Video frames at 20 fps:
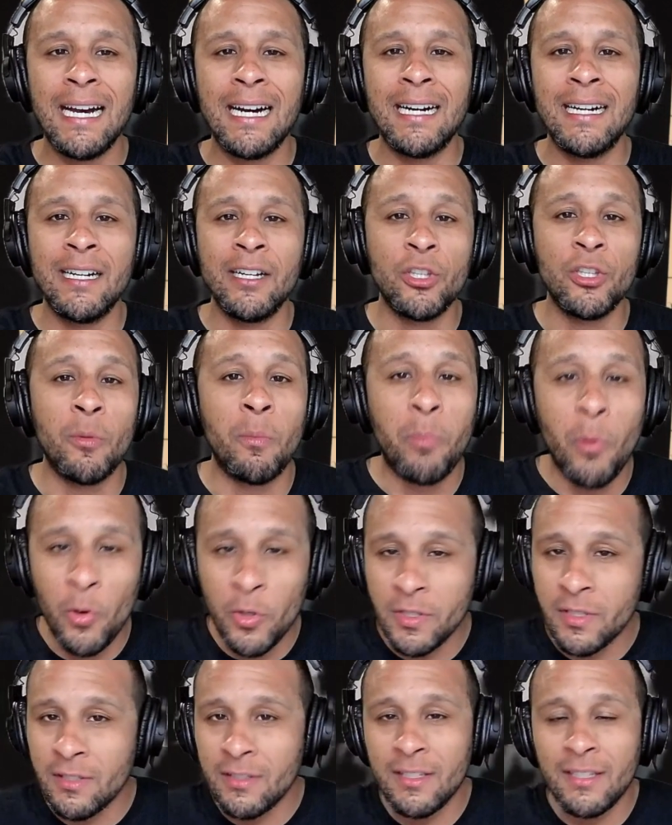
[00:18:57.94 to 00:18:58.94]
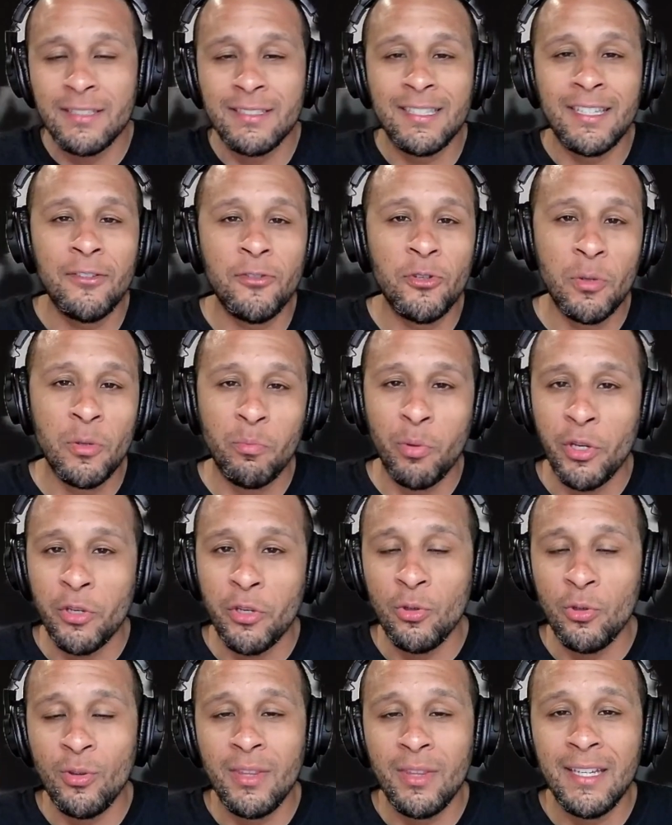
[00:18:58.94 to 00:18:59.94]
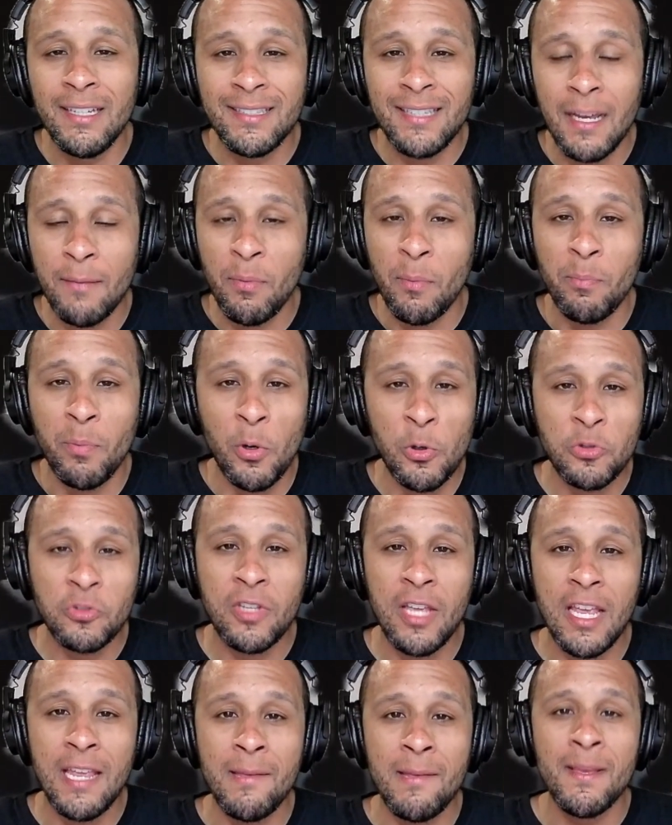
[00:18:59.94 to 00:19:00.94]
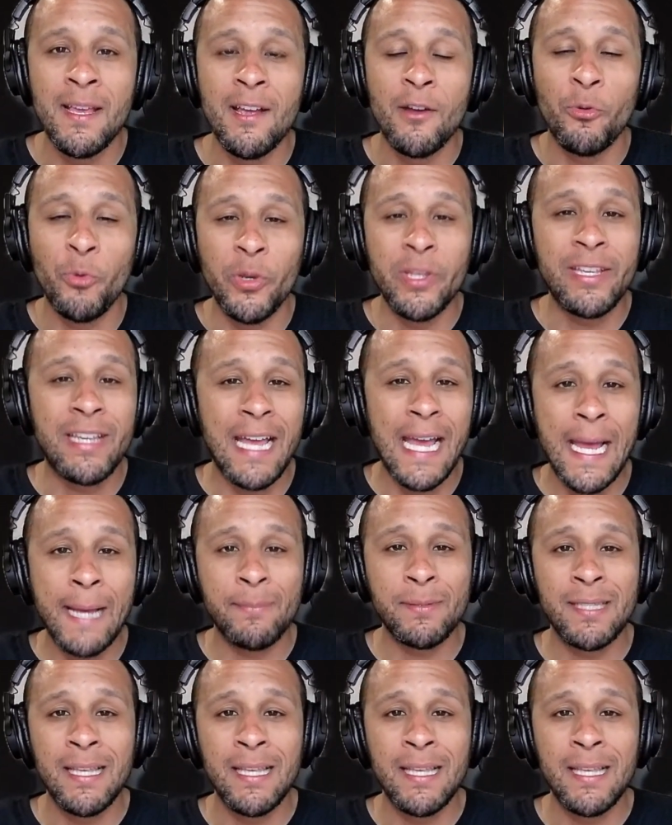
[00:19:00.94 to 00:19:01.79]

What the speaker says: Your boy's going to continue to bring you these type of post-game recaps